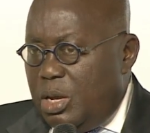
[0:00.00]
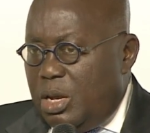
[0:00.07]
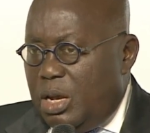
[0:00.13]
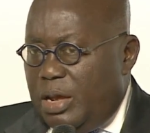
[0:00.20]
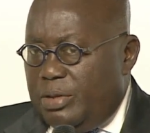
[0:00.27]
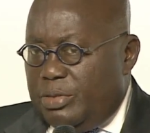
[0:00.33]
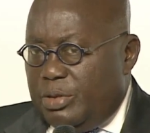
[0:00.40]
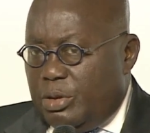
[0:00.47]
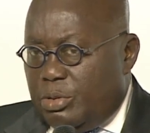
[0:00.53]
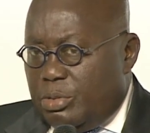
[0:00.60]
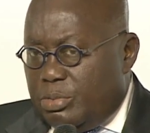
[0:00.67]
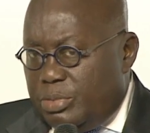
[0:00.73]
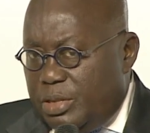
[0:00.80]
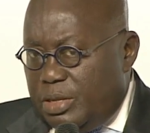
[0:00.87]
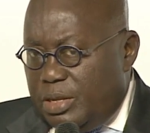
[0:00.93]
And
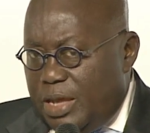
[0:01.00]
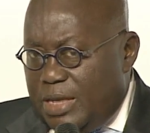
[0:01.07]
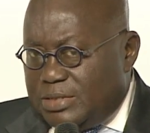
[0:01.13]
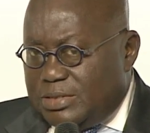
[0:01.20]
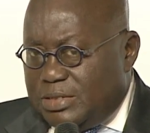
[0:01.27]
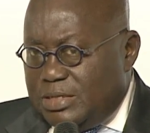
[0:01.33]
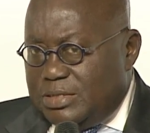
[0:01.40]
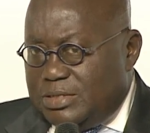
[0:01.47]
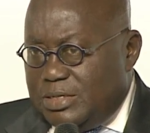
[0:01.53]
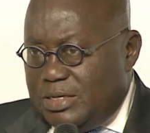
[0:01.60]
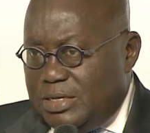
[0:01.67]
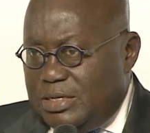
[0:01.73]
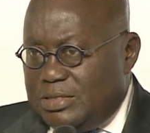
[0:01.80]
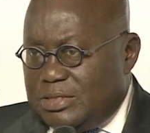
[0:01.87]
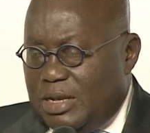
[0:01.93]
the
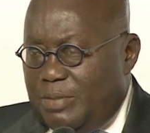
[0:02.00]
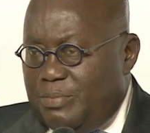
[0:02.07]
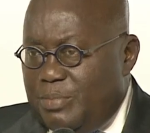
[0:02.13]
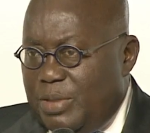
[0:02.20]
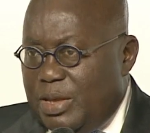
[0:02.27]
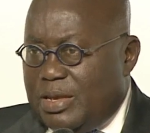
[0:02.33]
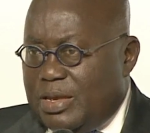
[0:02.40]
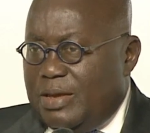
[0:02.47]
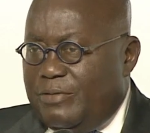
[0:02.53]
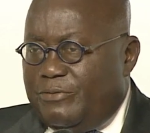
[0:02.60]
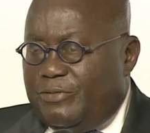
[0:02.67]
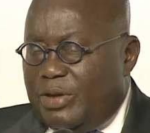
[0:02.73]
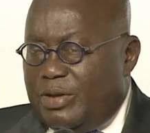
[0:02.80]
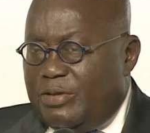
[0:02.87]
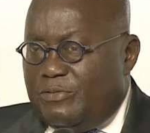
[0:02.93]
SDGs are making a
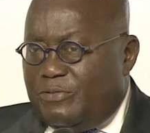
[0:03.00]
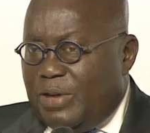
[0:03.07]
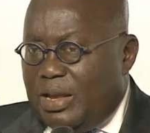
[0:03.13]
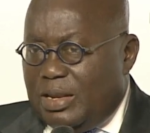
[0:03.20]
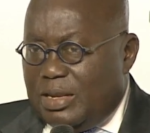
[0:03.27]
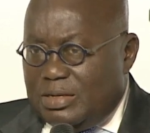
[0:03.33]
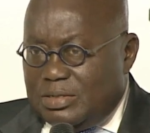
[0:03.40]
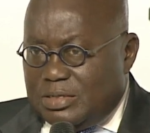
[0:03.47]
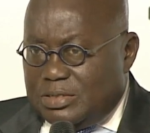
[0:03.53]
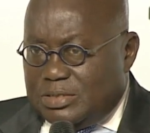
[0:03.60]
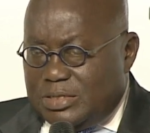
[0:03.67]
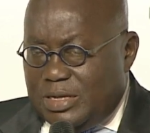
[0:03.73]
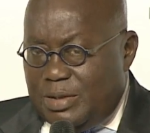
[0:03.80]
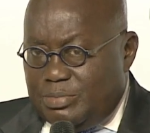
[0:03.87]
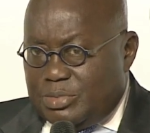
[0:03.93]
very valiant
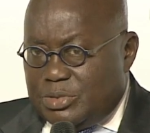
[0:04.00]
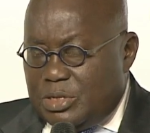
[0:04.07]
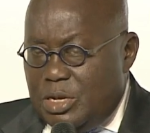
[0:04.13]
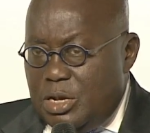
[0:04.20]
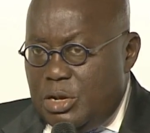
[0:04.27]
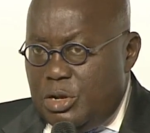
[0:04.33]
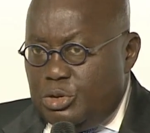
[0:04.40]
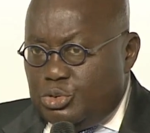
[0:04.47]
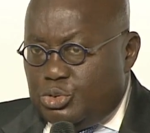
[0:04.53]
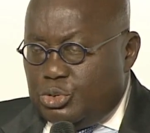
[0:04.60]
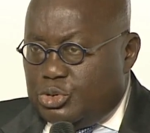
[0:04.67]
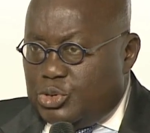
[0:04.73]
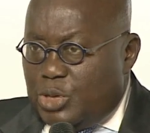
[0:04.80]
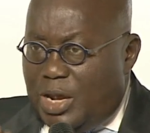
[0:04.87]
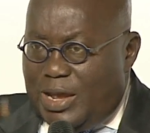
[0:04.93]
attempt to
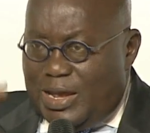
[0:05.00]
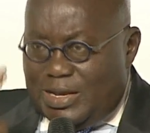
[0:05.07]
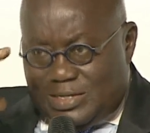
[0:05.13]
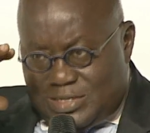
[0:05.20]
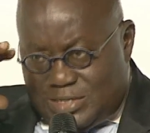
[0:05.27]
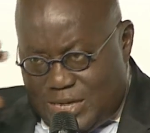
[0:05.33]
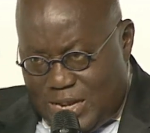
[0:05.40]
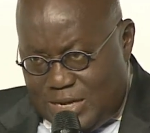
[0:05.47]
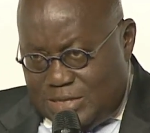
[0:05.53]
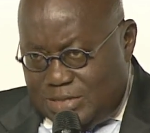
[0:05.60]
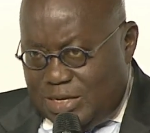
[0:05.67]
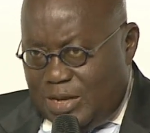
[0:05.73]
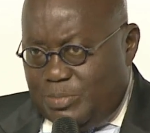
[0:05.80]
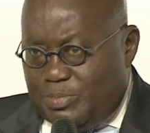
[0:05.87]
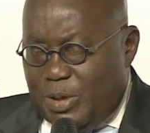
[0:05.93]
try and change
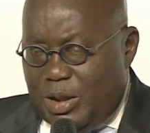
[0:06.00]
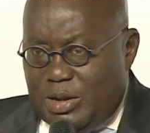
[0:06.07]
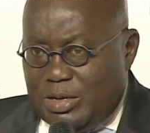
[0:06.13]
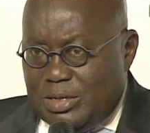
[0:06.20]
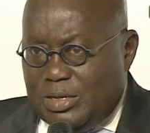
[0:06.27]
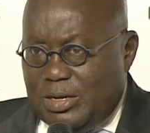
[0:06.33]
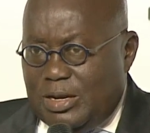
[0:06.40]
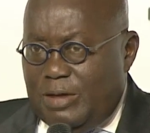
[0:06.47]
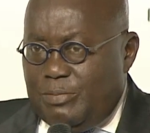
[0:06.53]
that paradigm,